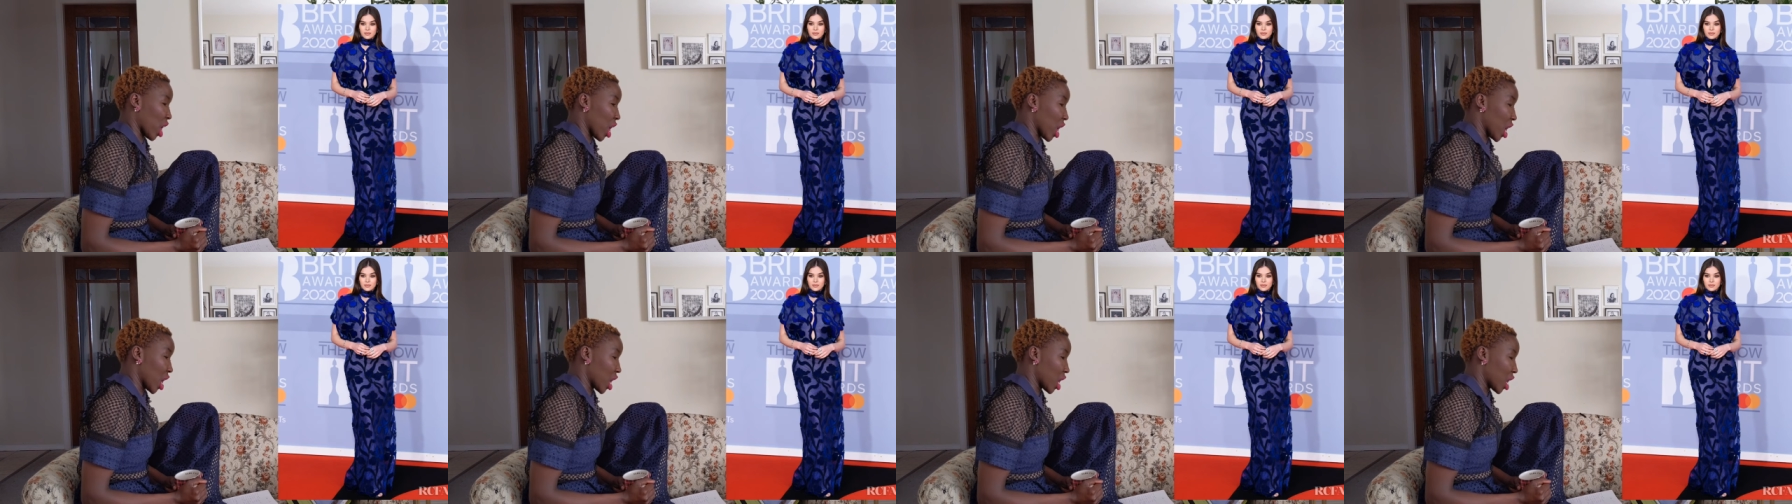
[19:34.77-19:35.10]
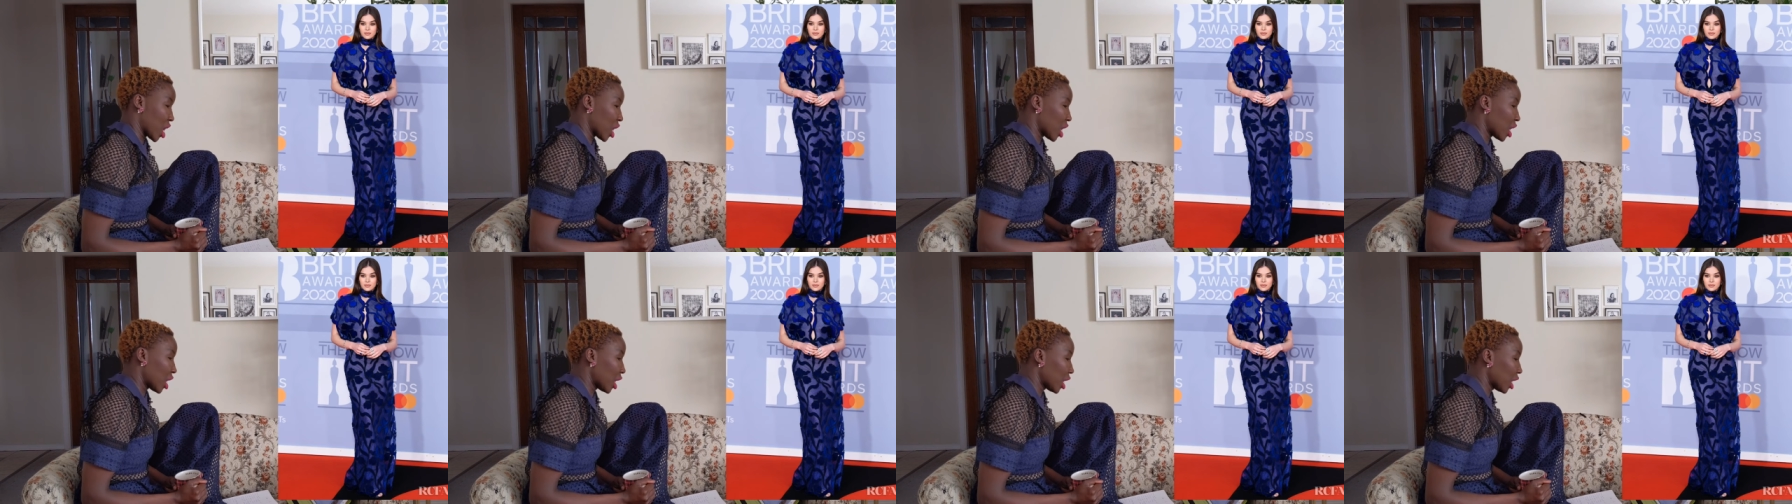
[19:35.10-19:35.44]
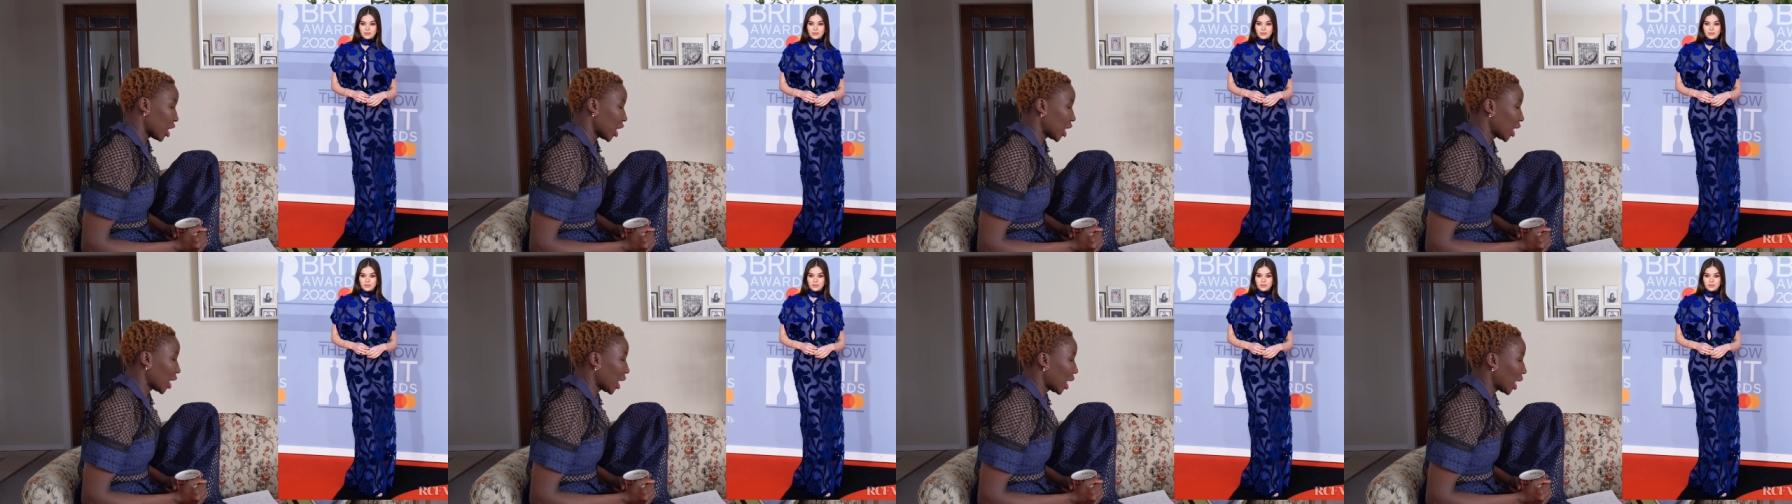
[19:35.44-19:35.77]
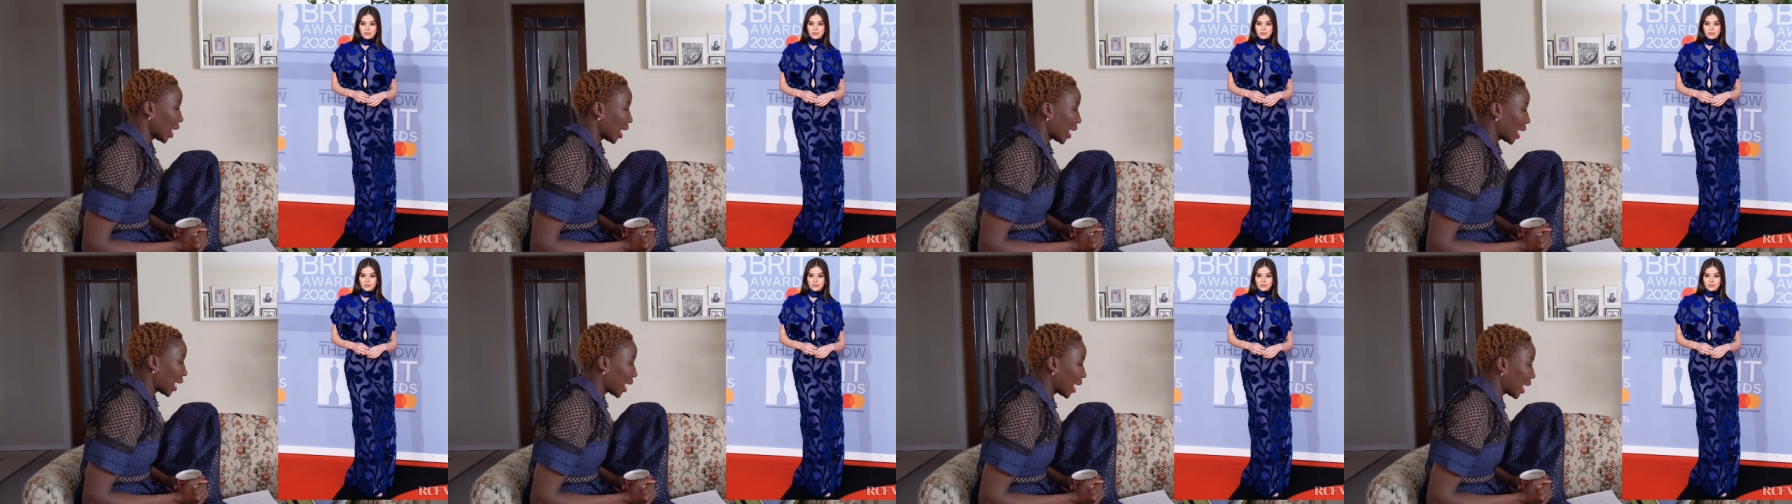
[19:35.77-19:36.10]
her.
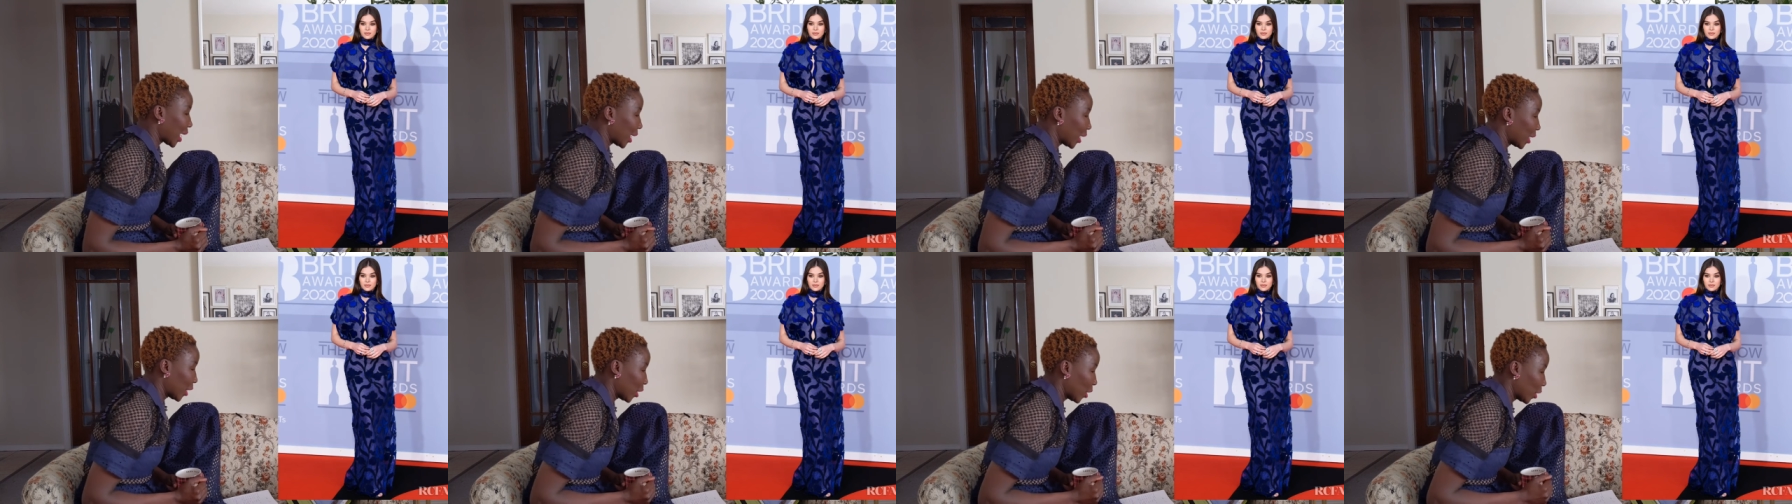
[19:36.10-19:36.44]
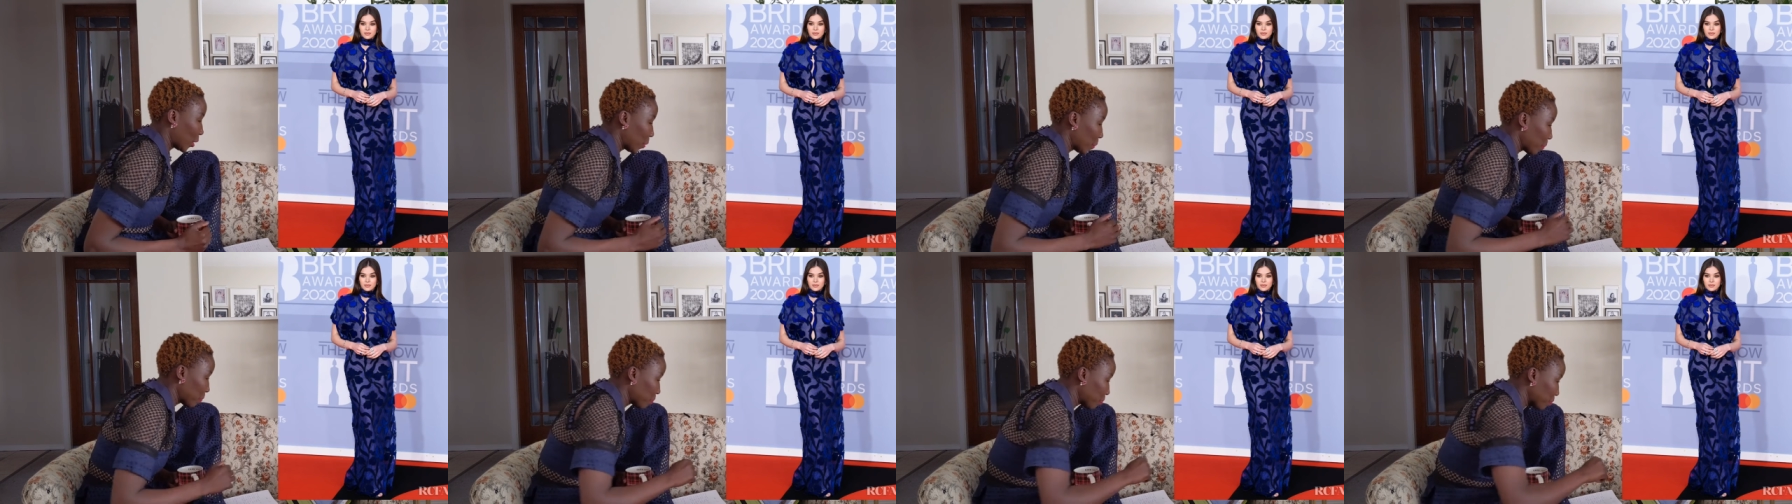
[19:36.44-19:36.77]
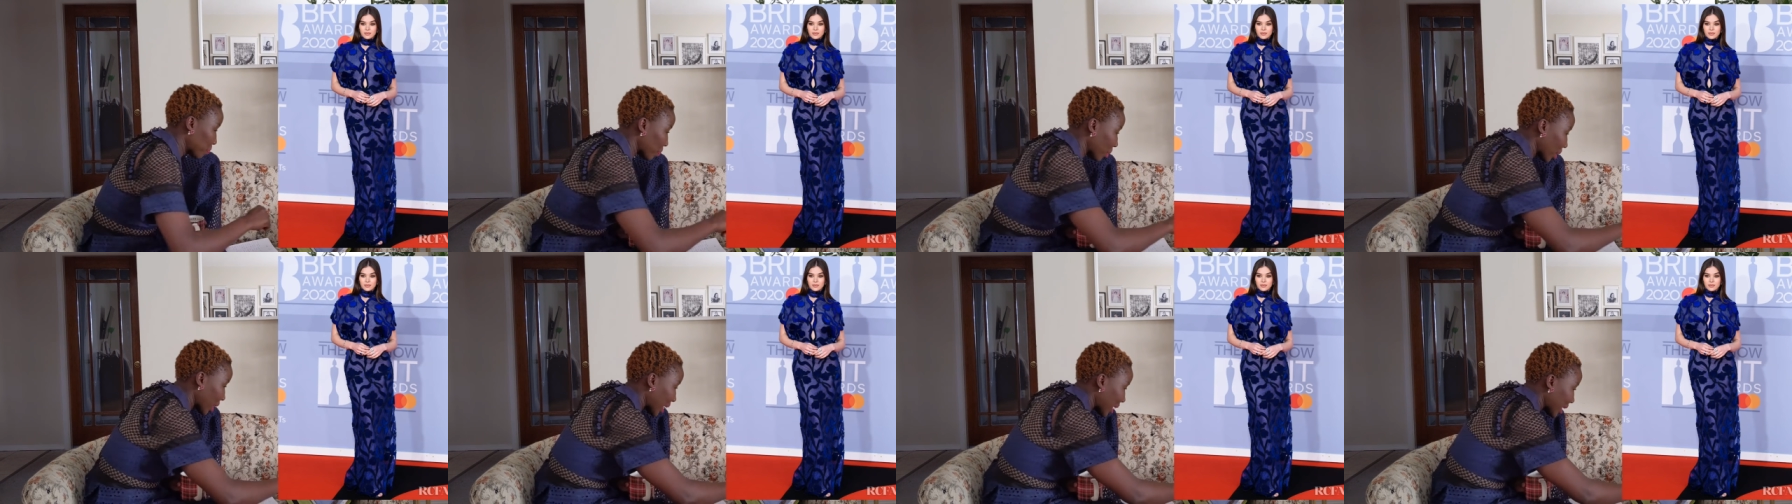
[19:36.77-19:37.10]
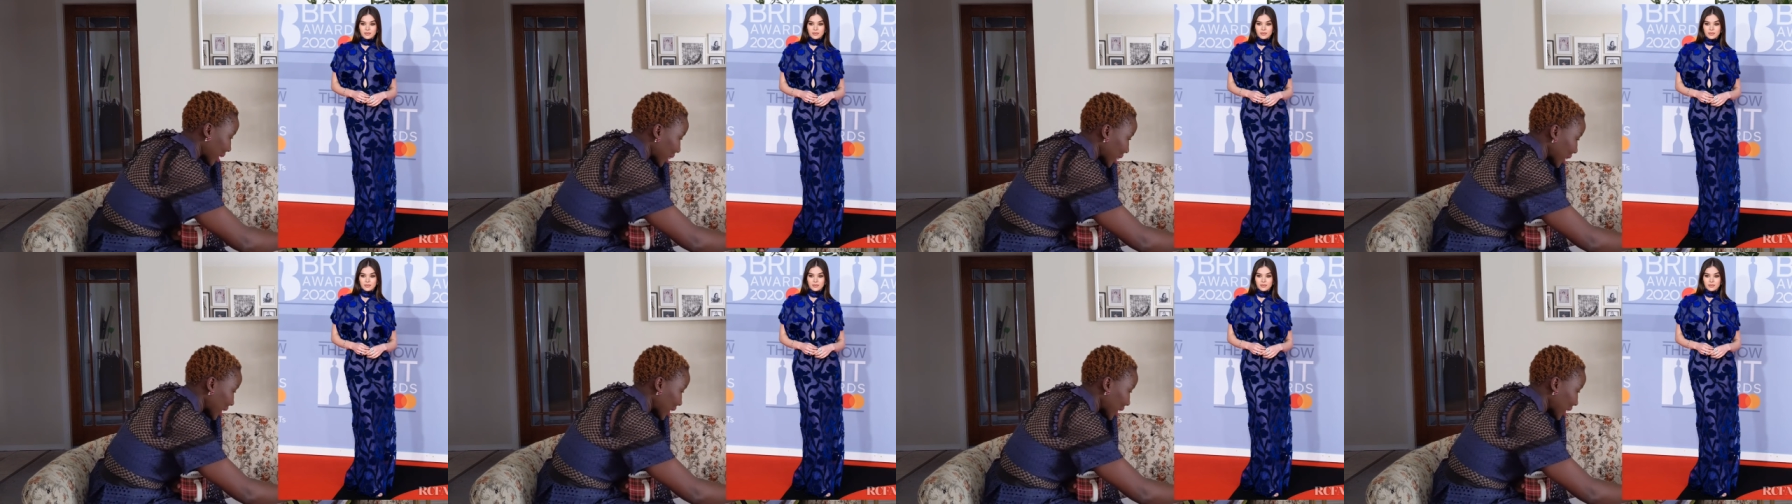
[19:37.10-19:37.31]
I